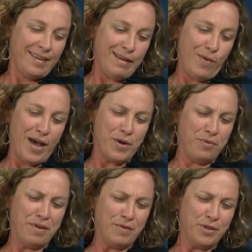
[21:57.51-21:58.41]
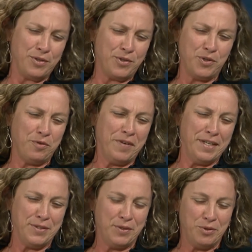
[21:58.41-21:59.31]
Ohio River Surfing
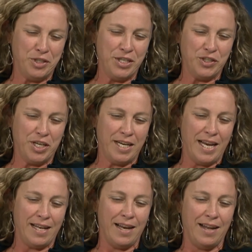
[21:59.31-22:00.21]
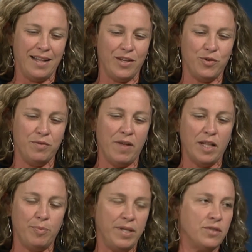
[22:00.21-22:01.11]
Association, and, and they're
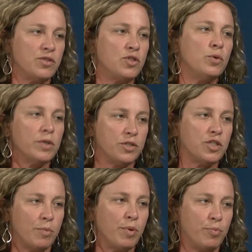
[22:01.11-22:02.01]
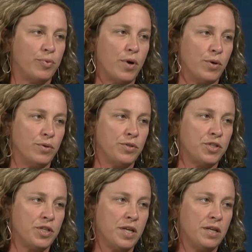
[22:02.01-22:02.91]
developing a stewardship
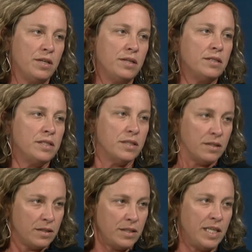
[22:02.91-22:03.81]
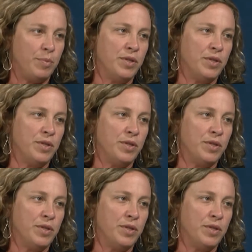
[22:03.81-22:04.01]
approach to keeping